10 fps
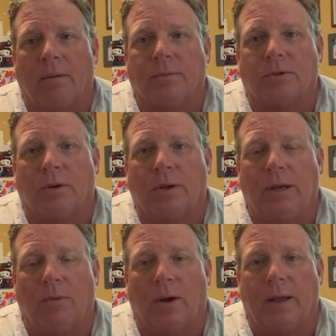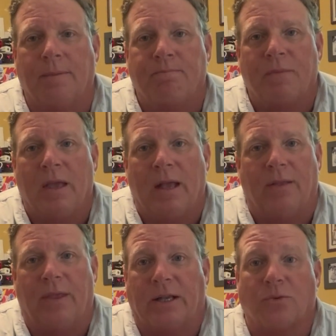So anyway,
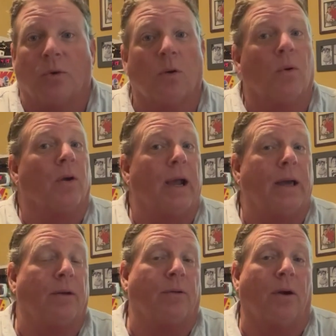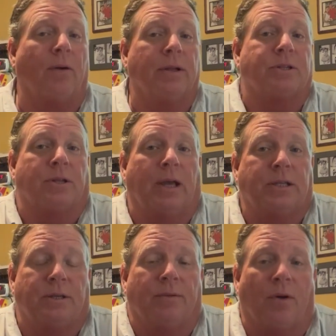that's where we're at on our
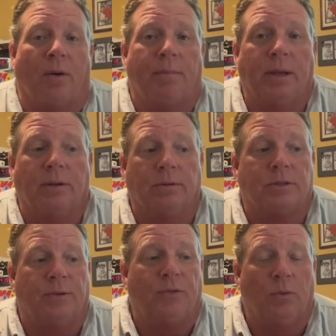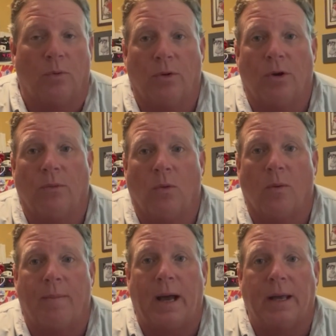insulation of our builds. If you want to know
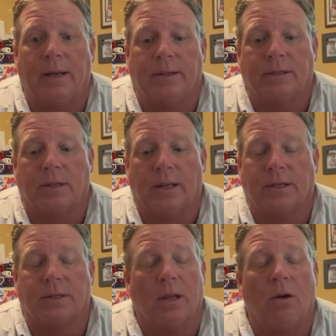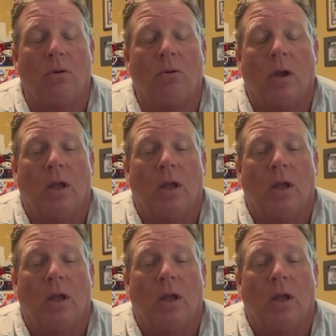more about it, just let us know.